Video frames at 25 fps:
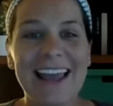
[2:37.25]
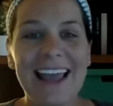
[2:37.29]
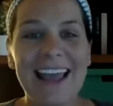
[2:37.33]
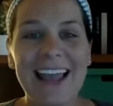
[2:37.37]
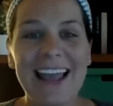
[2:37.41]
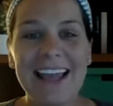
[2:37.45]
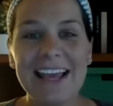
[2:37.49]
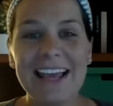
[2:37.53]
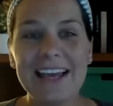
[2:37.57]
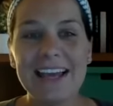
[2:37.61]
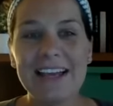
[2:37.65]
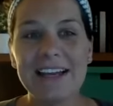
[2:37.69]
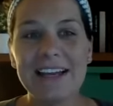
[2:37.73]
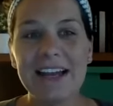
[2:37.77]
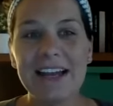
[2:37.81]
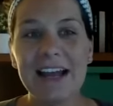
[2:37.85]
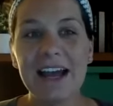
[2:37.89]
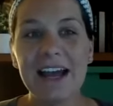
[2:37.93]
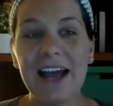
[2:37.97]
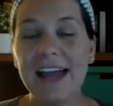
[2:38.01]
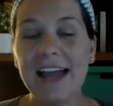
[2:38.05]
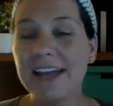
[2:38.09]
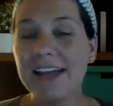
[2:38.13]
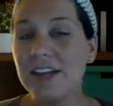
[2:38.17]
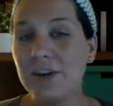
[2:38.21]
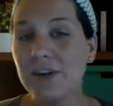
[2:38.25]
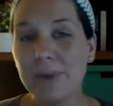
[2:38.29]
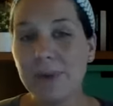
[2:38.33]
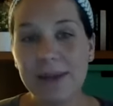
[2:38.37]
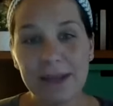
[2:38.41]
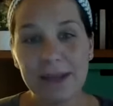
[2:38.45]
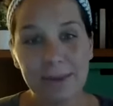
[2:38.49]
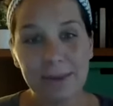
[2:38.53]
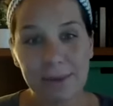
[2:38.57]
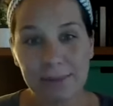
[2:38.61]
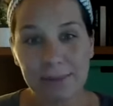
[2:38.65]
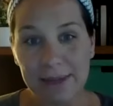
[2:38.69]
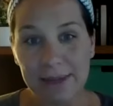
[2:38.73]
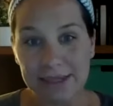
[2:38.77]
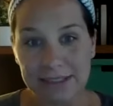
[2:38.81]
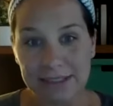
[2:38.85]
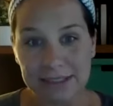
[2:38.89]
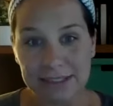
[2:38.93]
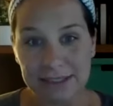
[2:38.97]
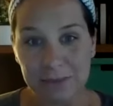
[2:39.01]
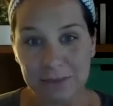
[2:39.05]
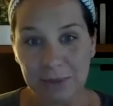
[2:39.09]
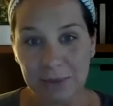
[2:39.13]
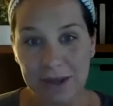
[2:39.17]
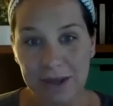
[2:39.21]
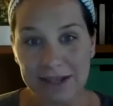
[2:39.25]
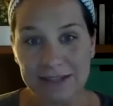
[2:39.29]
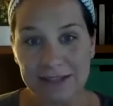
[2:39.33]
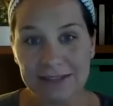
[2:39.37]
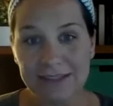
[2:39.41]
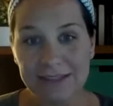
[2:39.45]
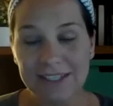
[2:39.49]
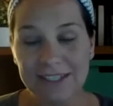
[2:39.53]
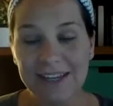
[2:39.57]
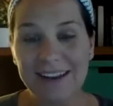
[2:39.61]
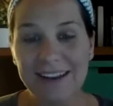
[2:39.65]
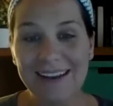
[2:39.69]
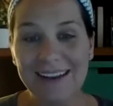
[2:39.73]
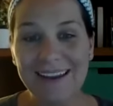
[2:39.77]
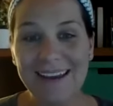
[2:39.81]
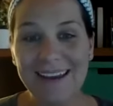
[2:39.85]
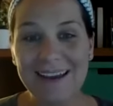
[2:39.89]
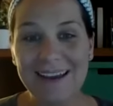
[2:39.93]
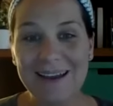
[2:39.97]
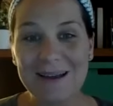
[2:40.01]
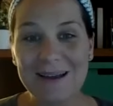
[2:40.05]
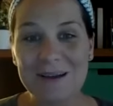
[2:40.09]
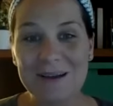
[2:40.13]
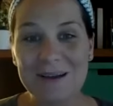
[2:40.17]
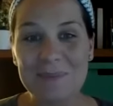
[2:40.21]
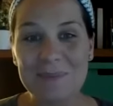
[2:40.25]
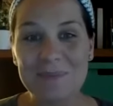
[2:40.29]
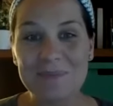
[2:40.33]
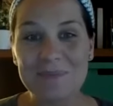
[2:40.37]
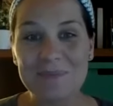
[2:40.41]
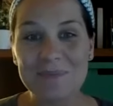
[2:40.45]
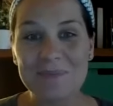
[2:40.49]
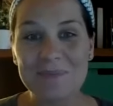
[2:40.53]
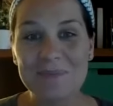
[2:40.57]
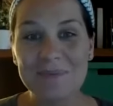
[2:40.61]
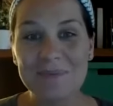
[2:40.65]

And I had no idea what Plexus was. Um,